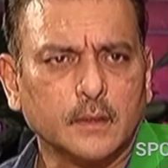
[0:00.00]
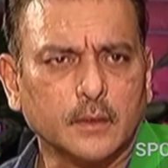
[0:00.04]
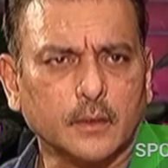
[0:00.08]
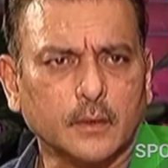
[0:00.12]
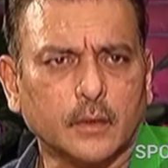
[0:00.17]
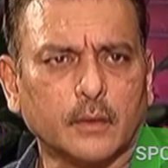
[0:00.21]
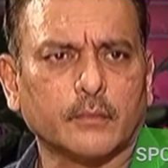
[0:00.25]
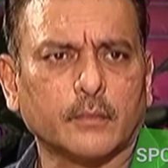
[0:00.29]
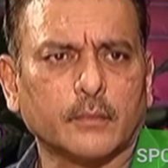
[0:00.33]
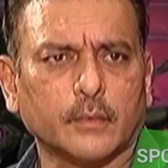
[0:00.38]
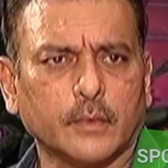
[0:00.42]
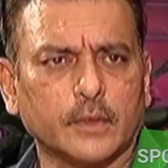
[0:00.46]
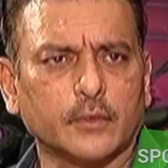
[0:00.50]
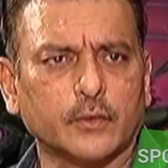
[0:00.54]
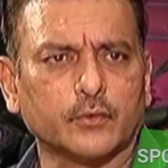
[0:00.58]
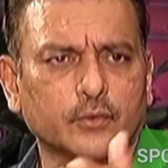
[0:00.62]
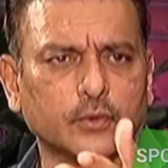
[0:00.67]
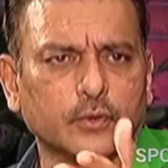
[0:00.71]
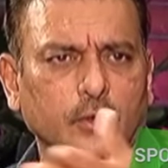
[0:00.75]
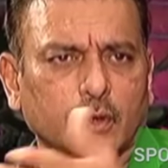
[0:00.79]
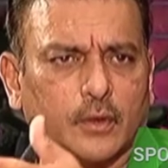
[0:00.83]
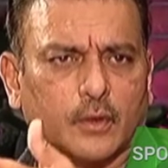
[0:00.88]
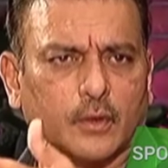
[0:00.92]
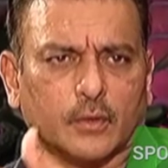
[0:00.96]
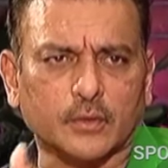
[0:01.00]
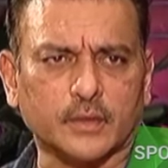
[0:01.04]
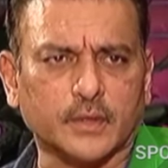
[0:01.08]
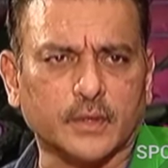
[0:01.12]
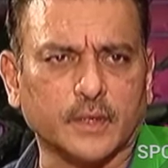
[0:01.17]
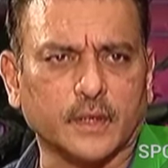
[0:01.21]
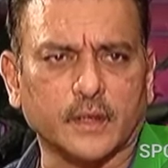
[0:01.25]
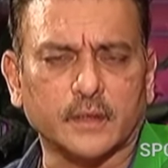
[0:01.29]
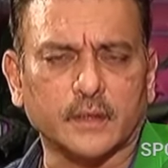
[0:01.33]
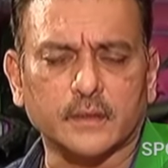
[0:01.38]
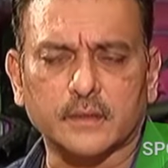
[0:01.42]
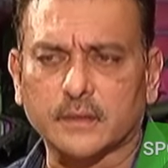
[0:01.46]
you know, we, you saw the
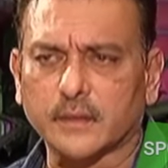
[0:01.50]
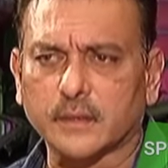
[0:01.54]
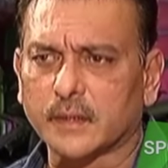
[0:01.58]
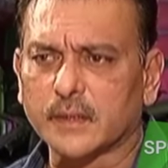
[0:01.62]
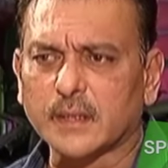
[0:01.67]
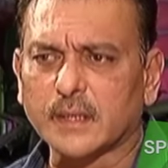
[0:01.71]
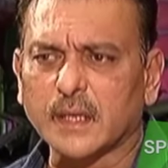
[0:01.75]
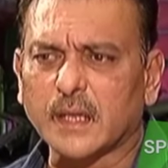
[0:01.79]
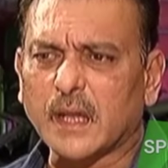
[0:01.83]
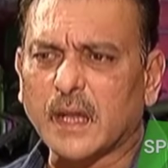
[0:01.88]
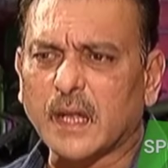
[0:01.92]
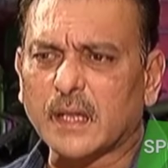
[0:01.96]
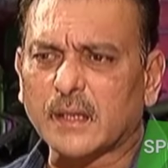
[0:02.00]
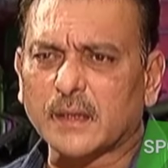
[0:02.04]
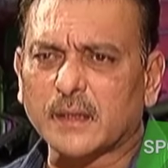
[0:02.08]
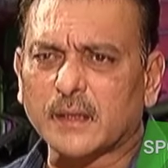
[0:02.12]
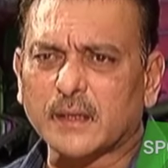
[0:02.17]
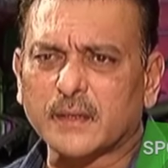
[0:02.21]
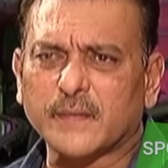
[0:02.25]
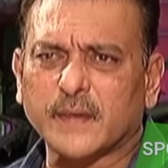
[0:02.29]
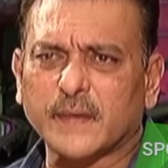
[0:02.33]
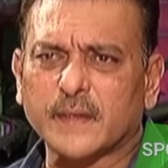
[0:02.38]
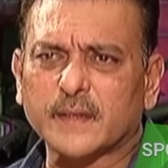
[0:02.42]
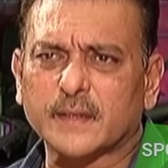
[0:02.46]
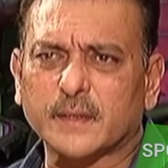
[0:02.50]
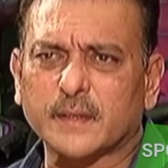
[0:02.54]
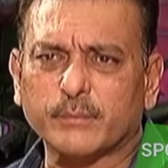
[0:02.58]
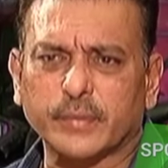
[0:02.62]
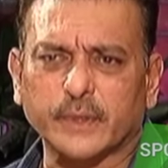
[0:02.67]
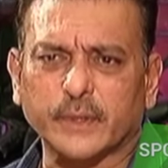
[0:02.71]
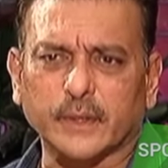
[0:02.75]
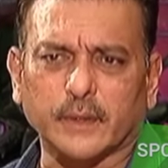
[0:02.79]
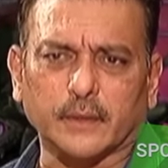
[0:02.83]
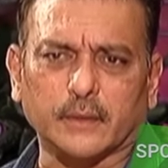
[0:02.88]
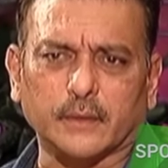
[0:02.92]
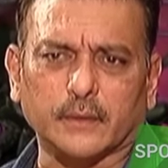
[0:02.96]
Australian series, and I think it's very
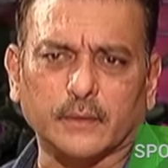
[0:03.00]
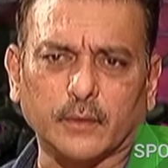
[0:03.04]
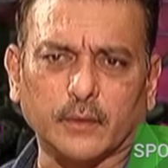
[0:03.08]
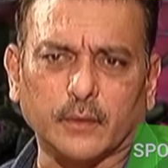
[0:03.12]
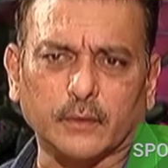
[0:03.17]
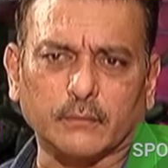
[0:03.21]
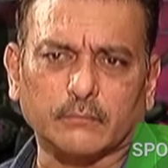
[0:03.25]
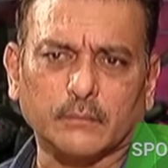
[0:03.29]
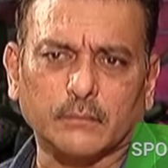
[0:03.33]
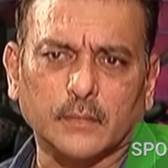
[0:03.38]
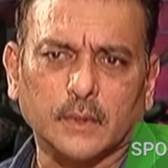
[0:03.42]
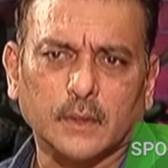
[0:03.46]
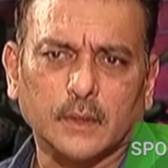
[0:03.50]
simple, you know.